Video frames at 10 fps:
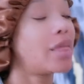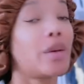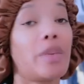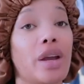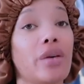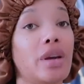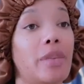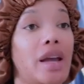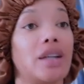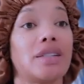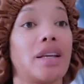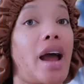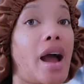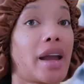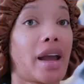the period panties that
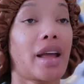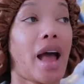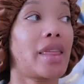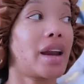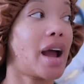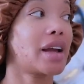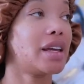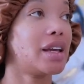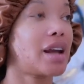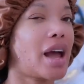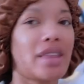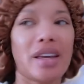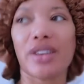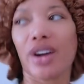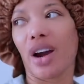I get, uh, that I get, I
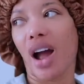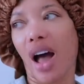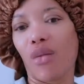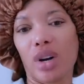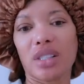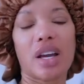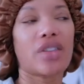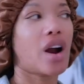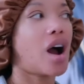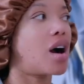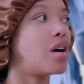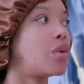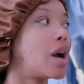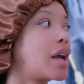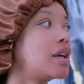think they're, I want to say they're
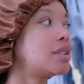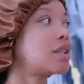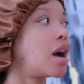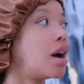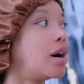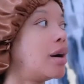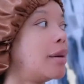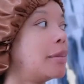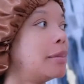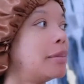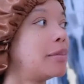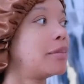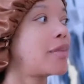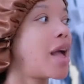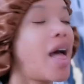always, um,
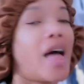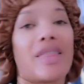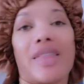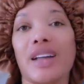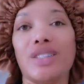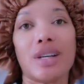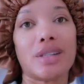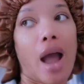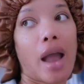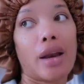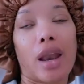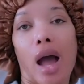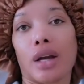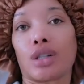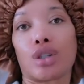they just ain't
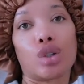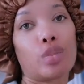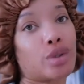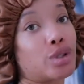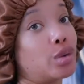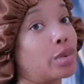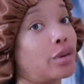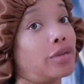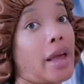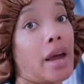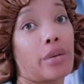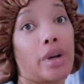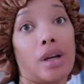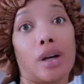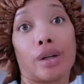like super super
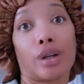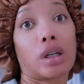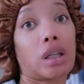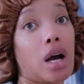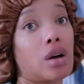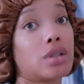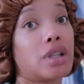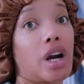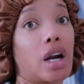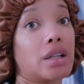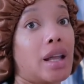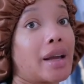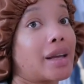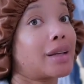flattering under clothes that are like